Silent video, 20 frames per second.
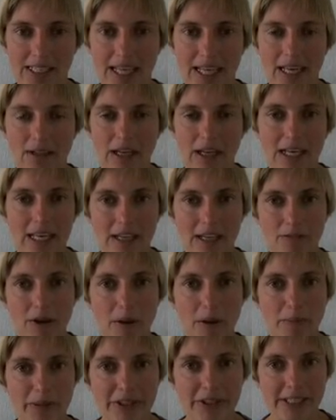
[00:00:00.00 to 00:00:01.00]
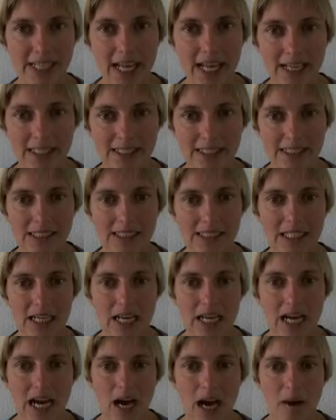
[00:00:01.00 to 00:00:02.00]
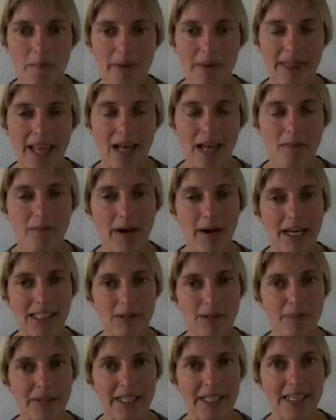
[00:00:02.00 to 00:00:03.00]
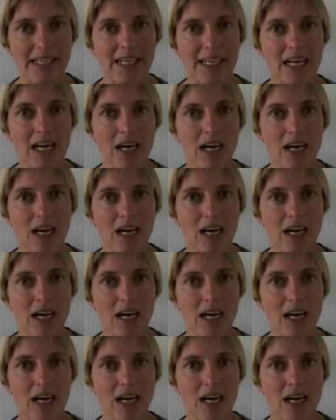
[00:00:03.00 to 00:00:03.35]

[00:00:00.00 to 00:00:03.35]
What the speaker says: can represent, but that might be